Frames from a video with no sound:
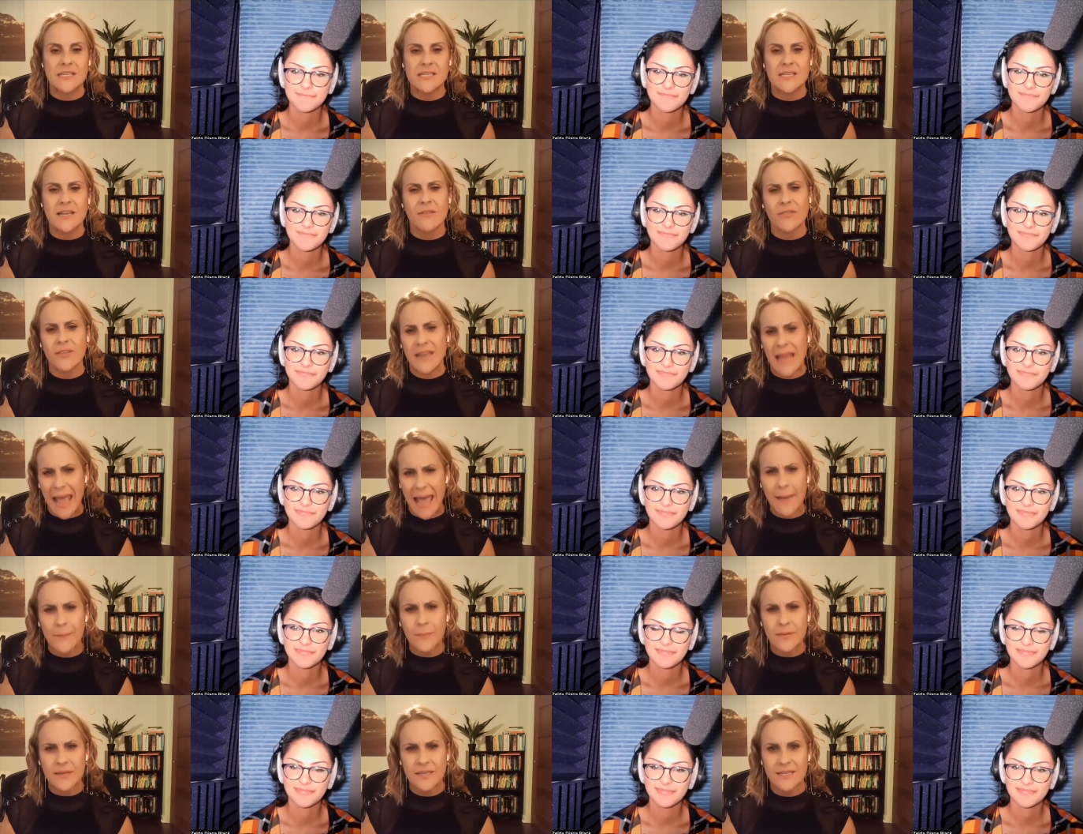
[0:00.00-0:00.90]
Speaker 1: the stuff that
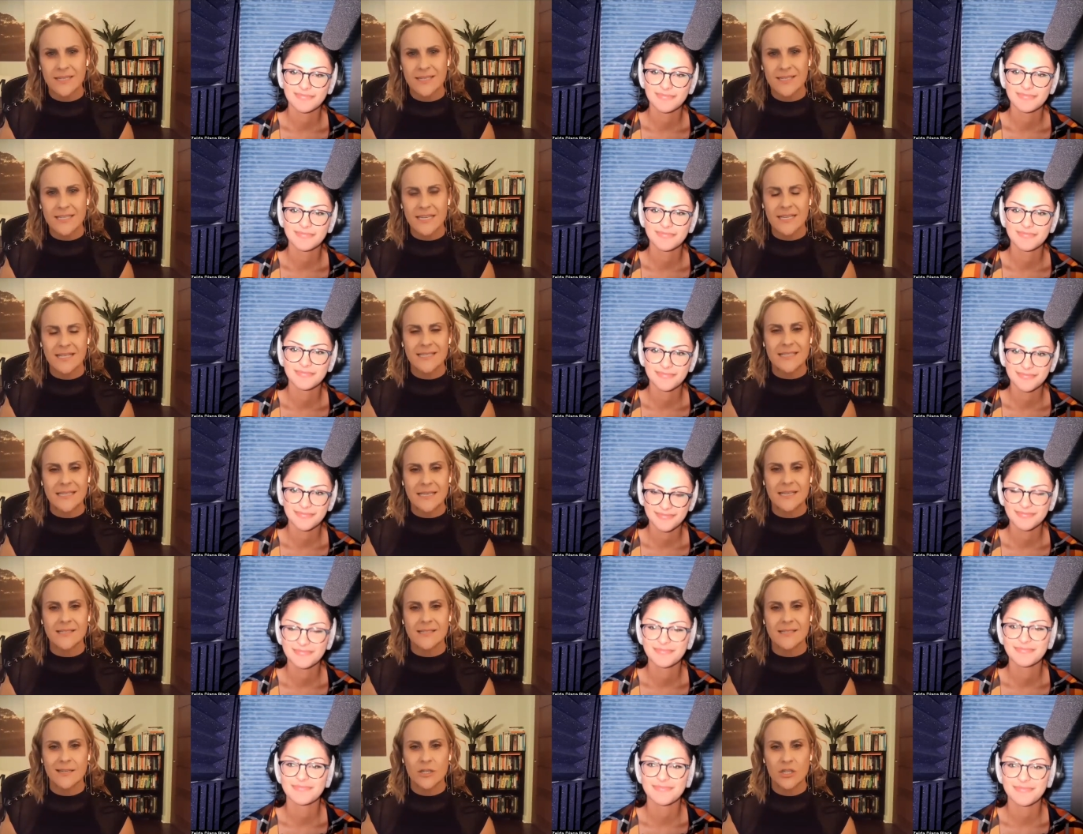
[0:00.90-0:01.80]
happened in
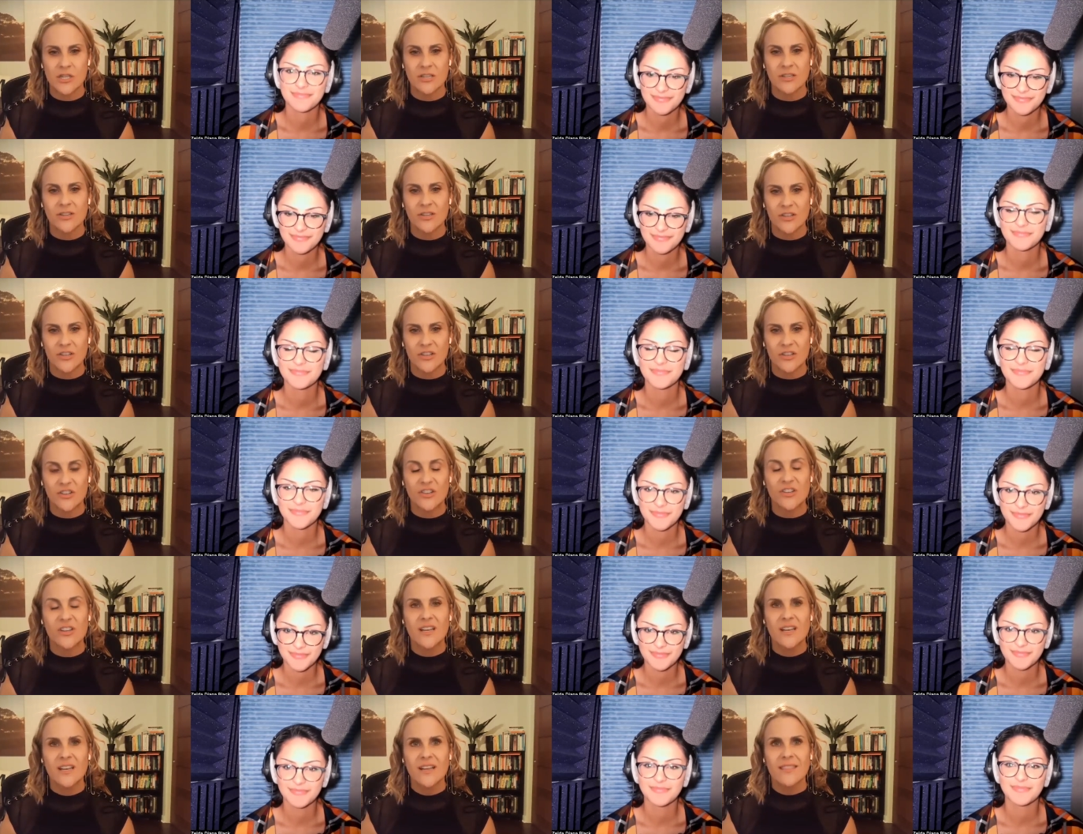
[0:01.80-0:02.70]
season two
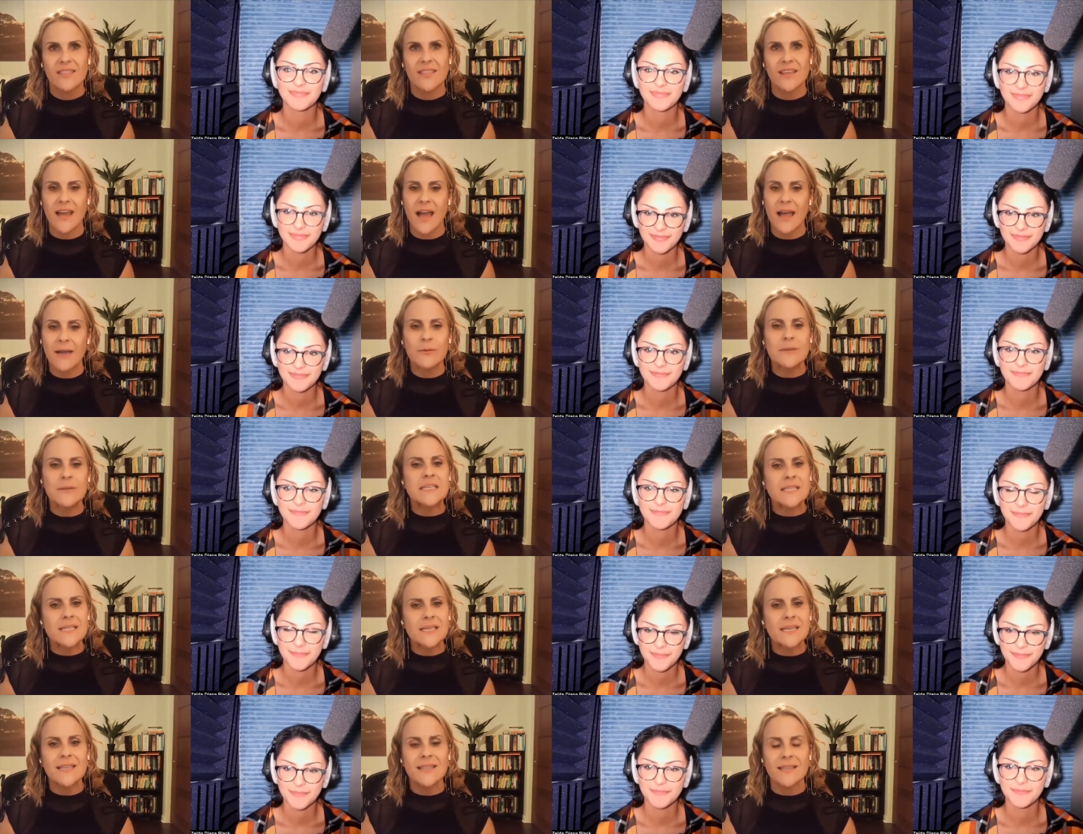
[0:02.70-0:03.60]
that I would
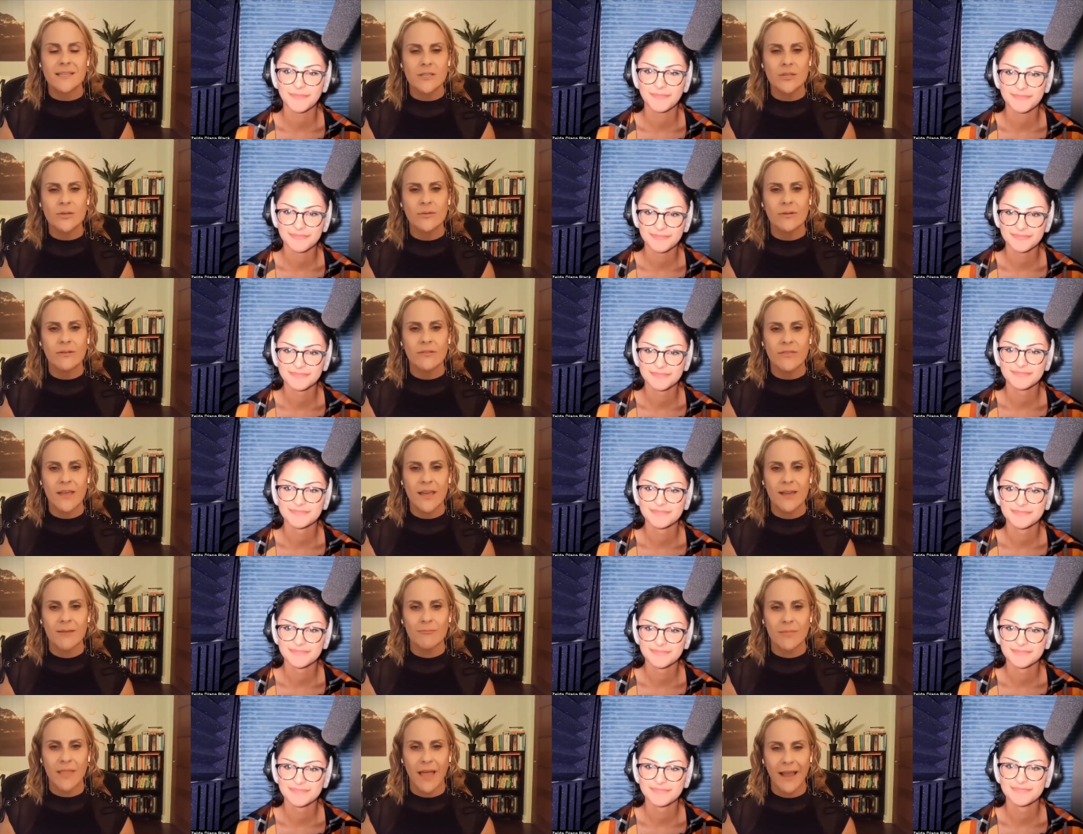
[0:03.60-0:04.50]
see the two of
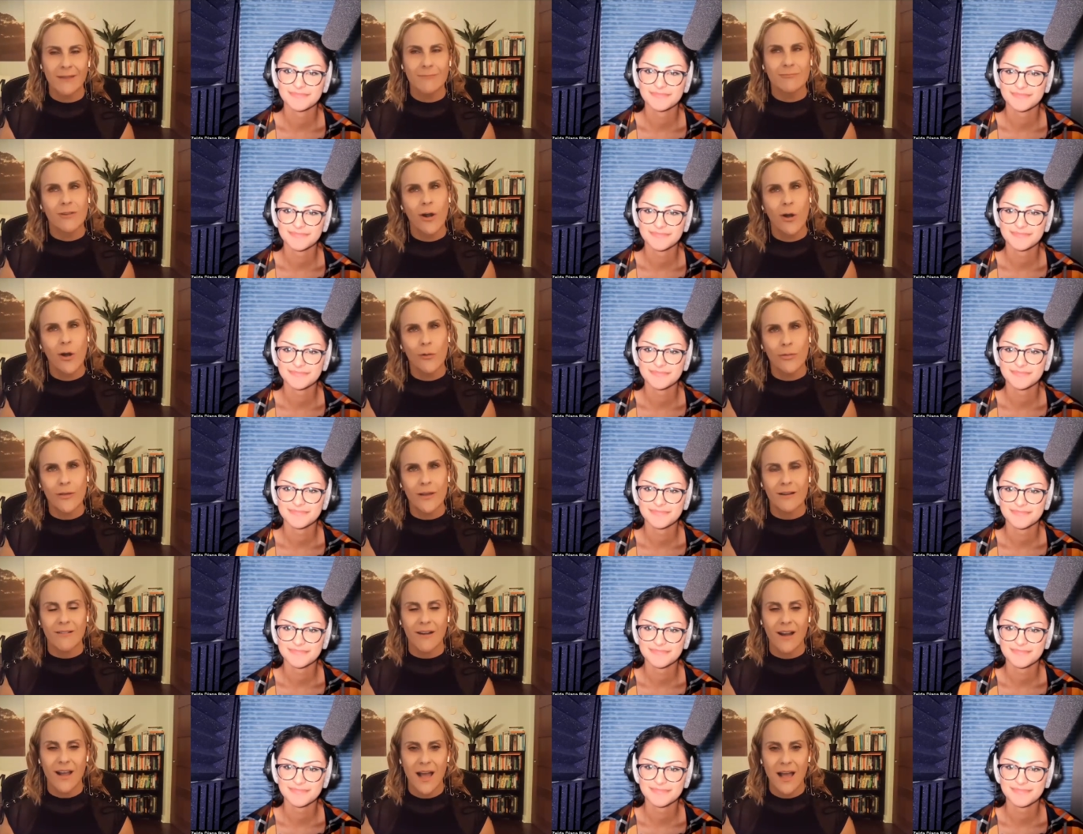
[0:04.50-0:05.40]
them like roll
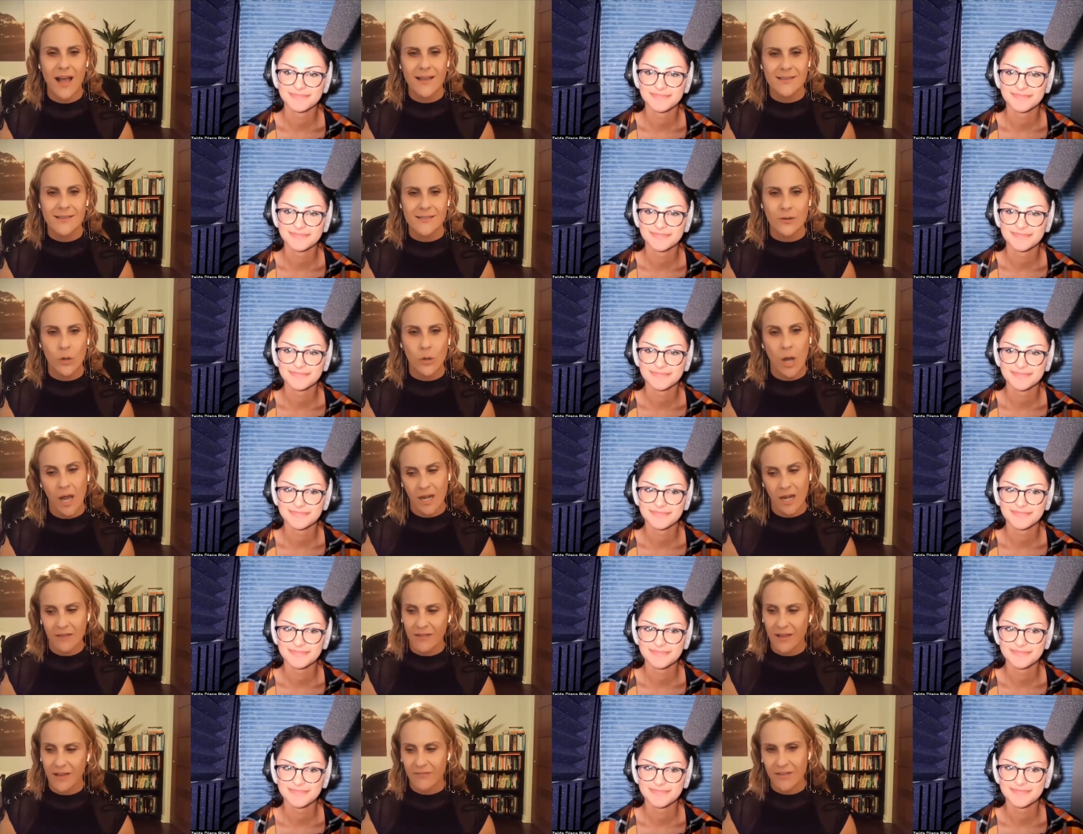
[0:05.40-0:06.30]
their eyes or kind
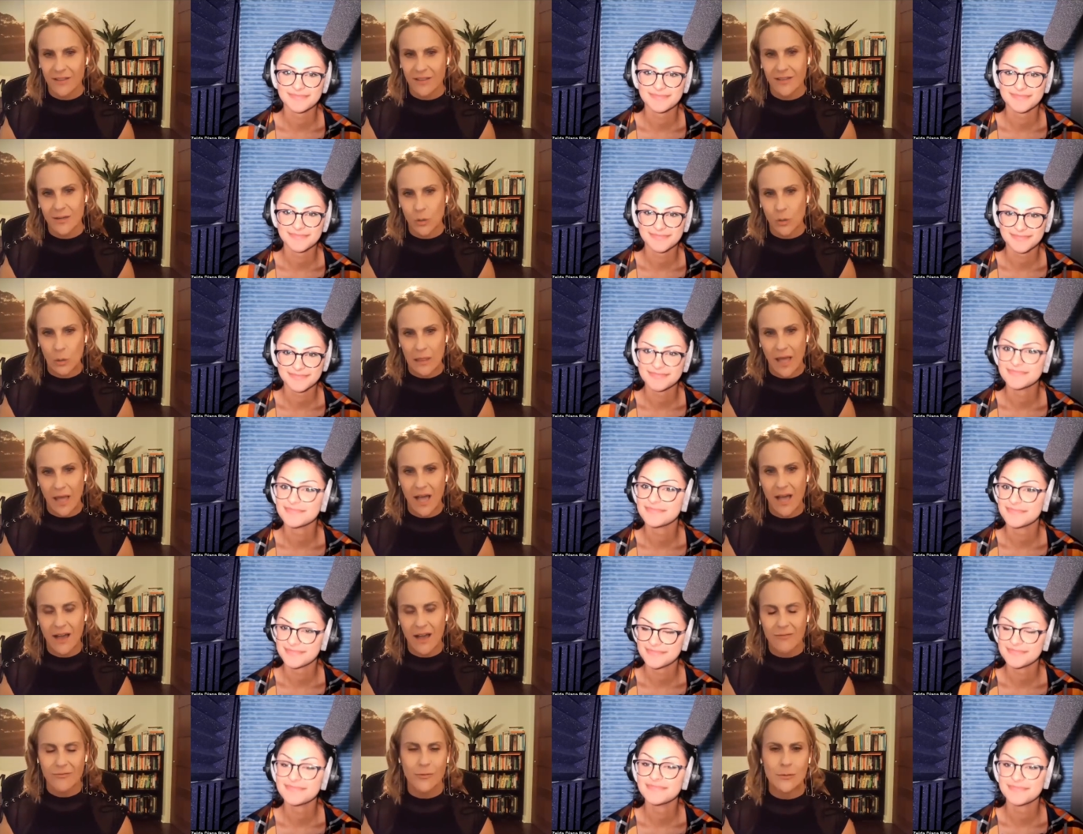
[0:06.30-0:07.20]
of have a little
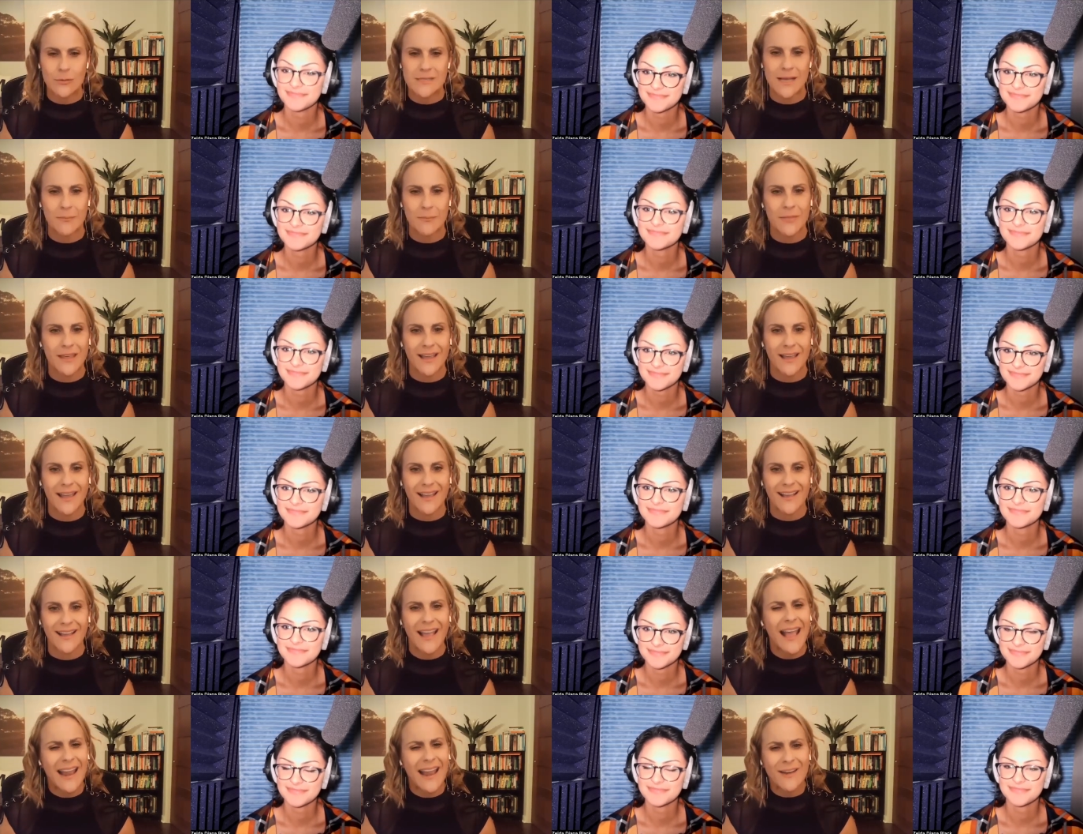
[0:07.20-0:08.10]
laugh or something,
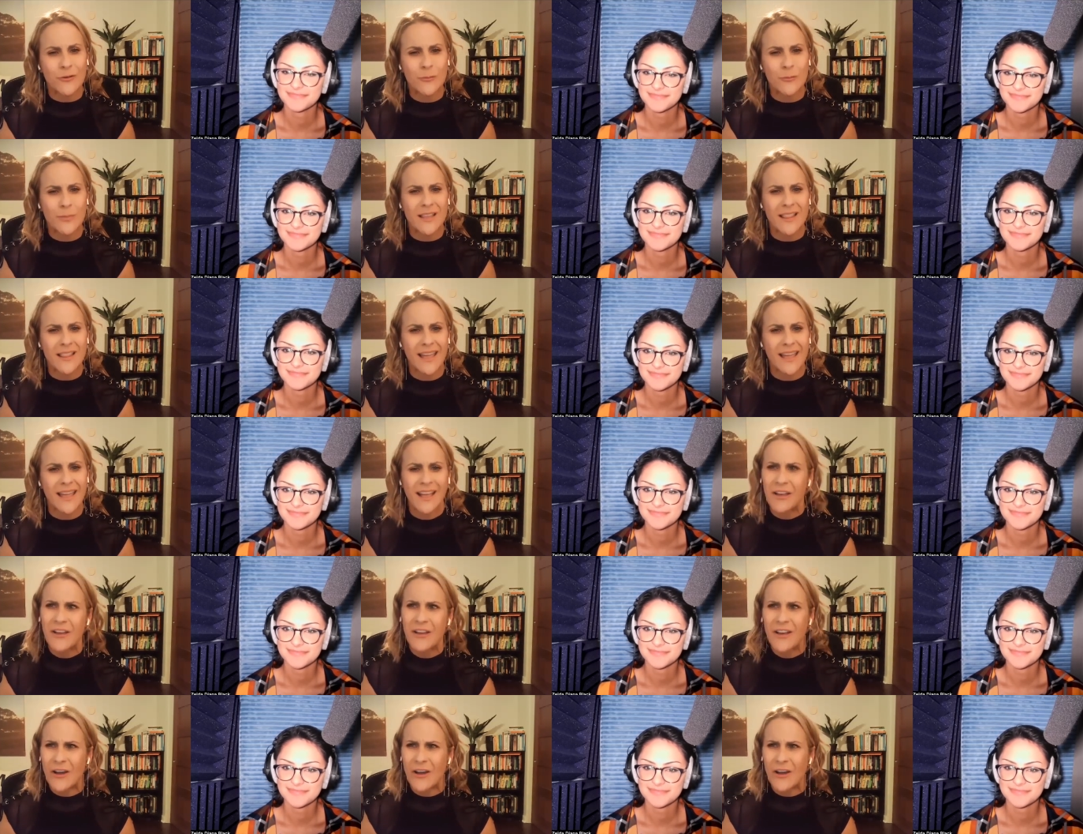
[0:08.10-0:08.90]
and it would be like,